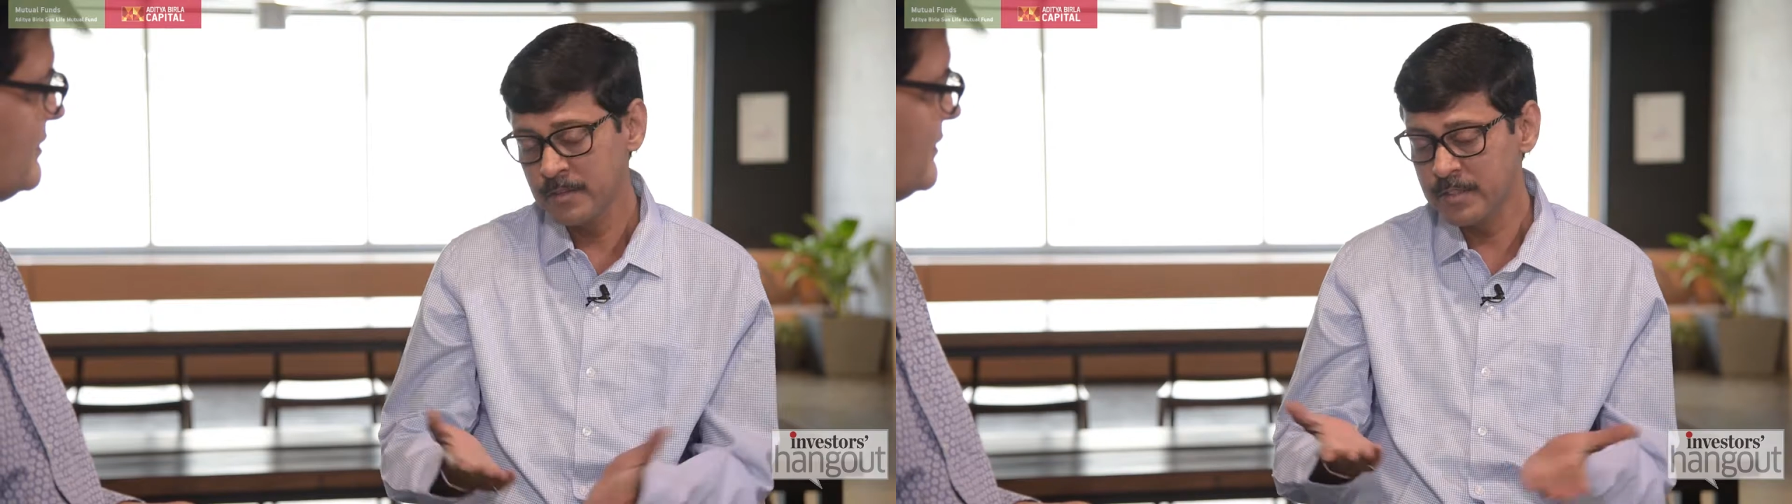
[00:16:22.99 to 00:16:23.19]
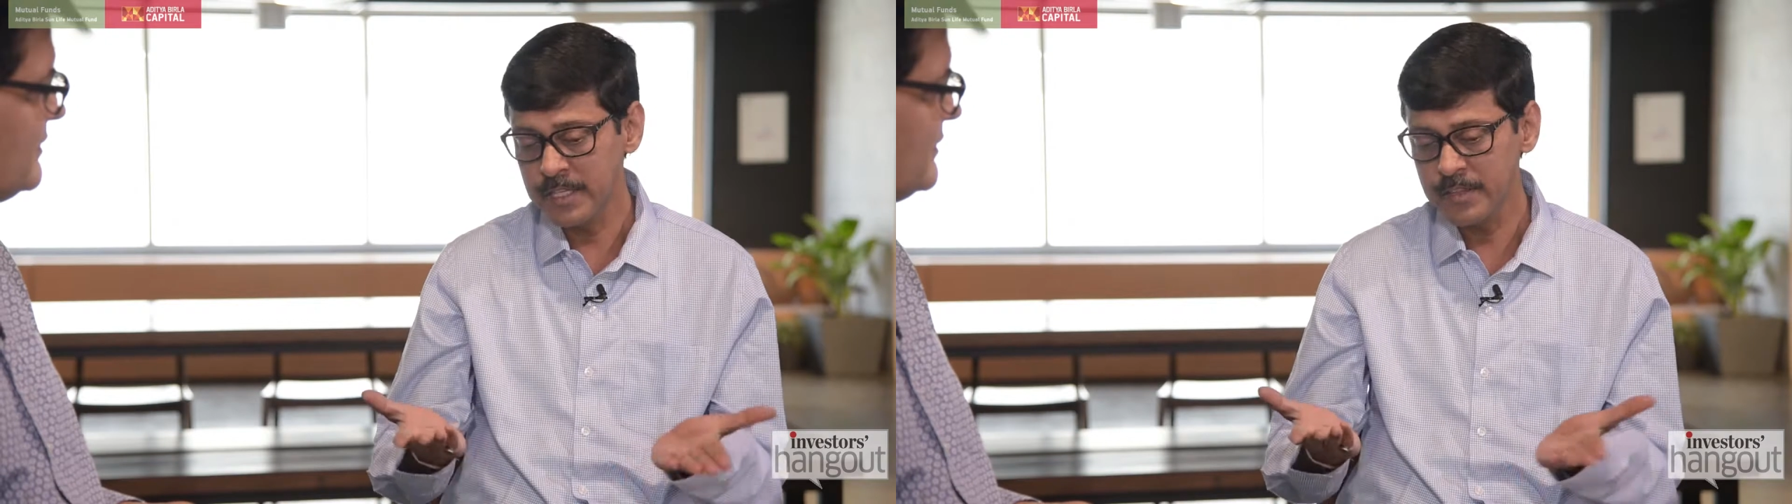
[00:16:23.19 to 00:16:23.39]

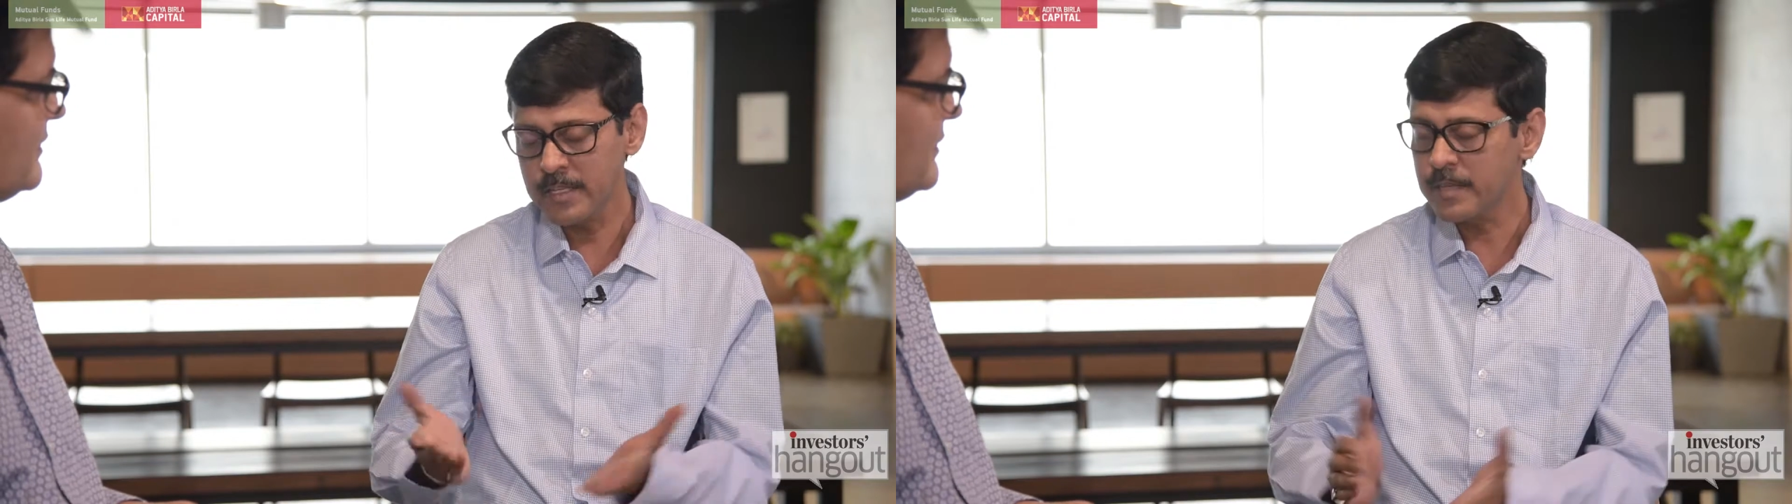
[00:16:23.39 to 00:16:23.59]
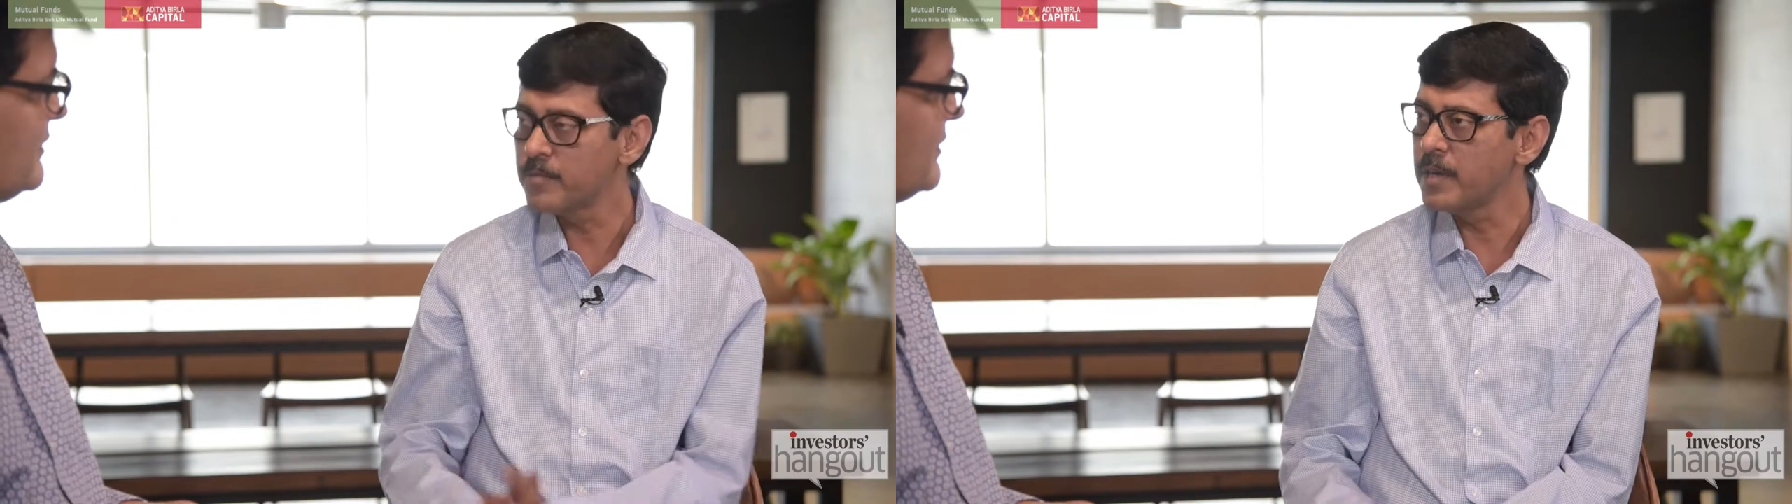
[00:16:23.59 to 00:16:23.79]
risk
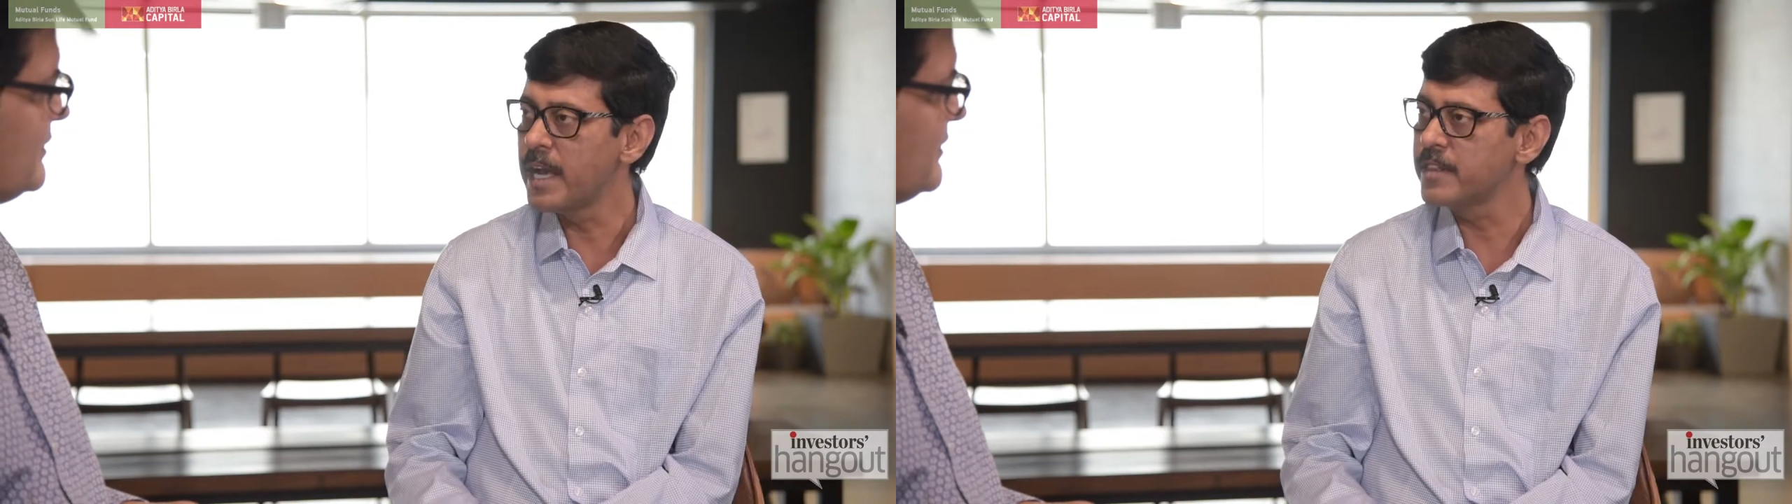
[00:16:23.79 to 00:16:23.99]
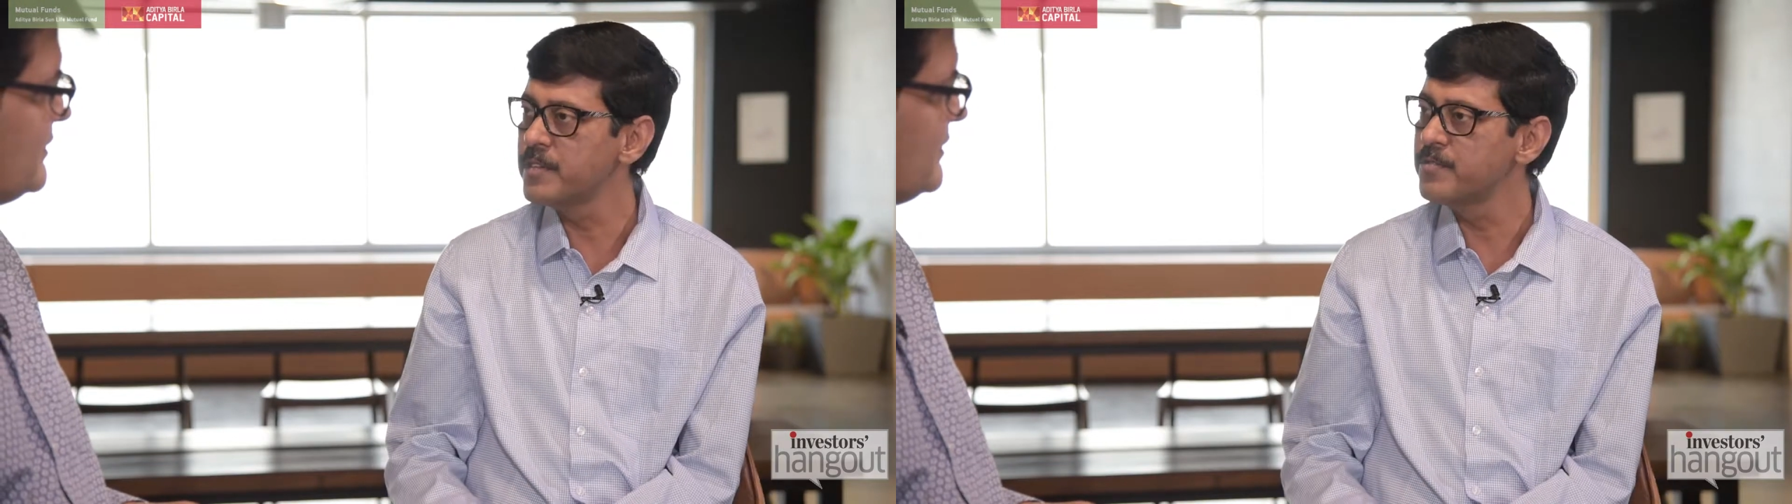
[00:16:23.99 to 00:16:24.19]

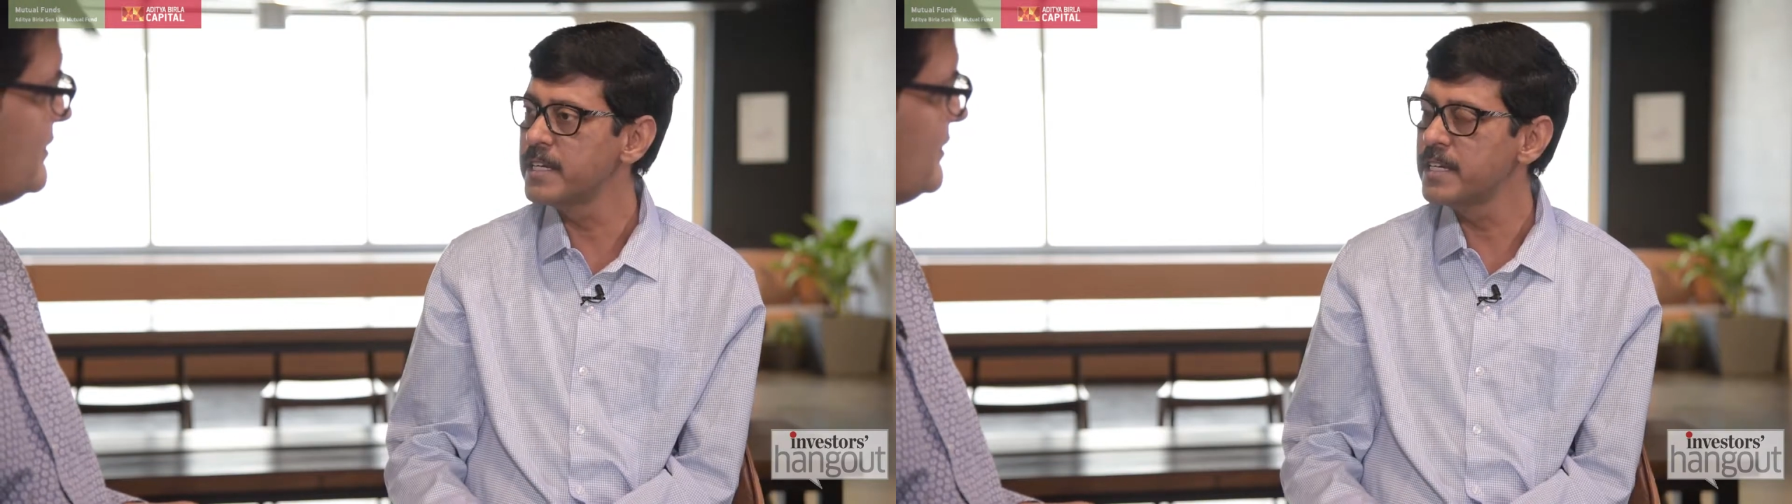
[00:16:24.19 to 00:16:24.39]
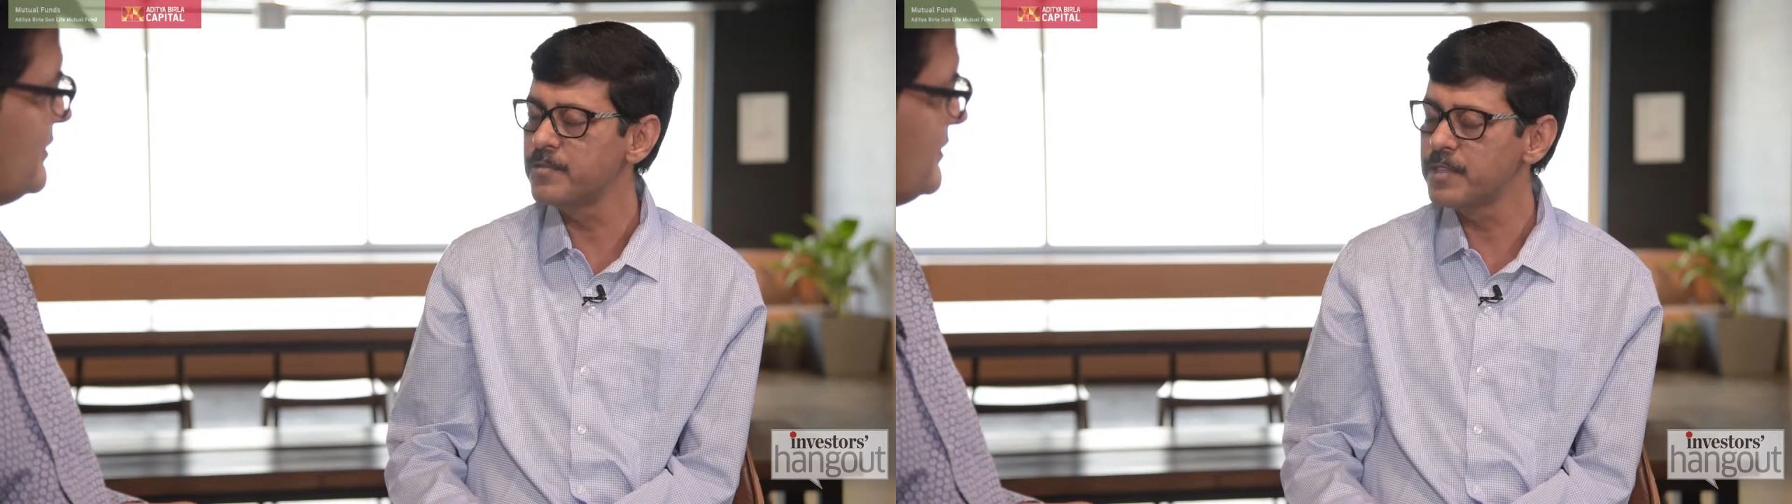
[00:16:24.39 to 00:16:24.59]
as and
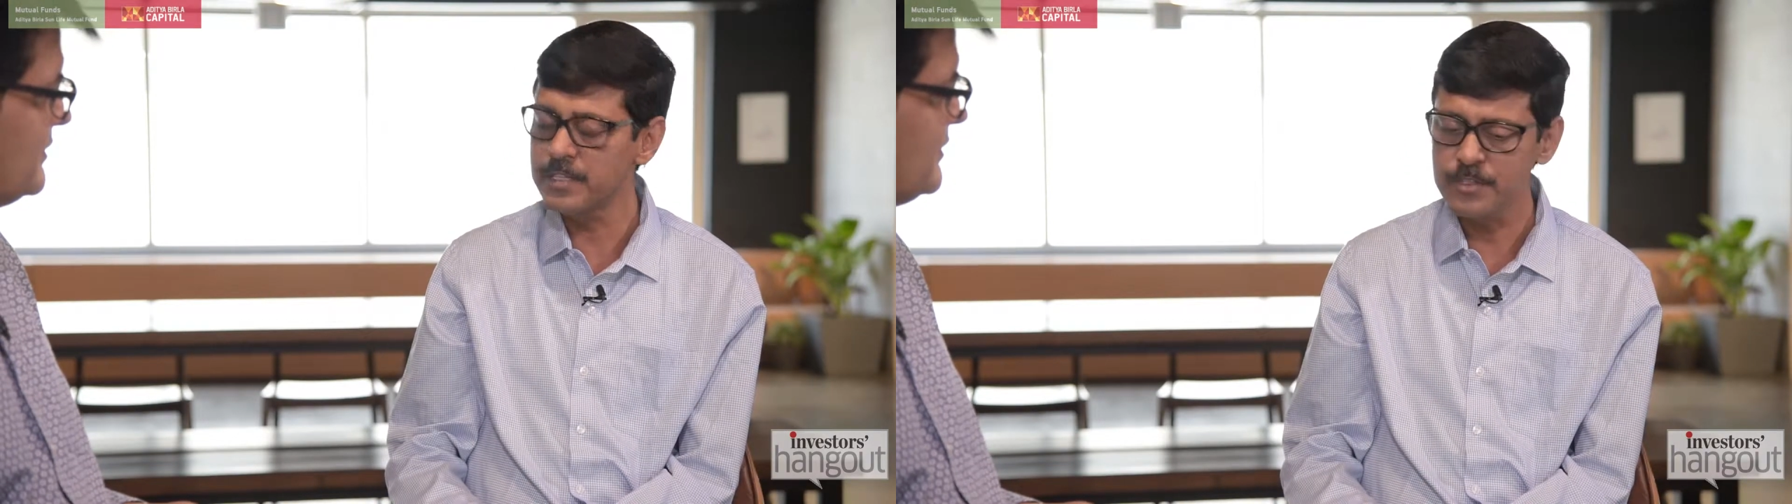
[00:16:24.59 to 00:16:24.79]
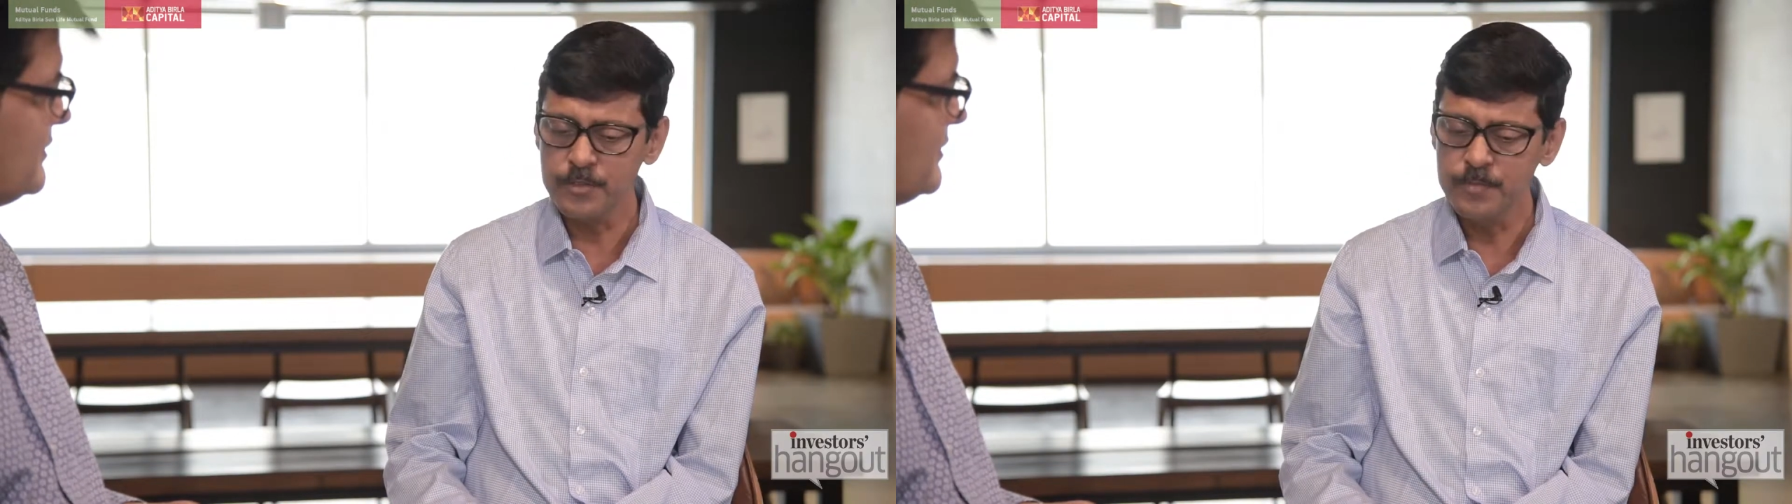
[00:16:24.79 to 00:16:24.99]
when it
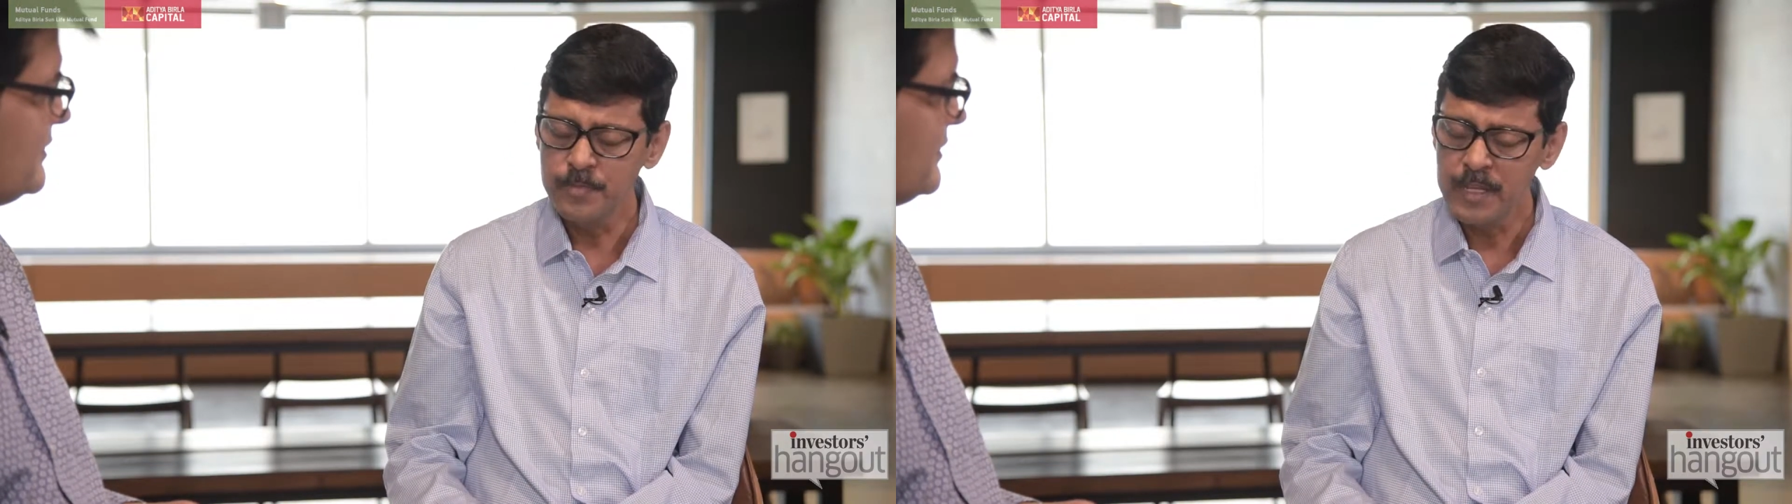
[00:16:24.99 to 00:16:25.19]
visits you.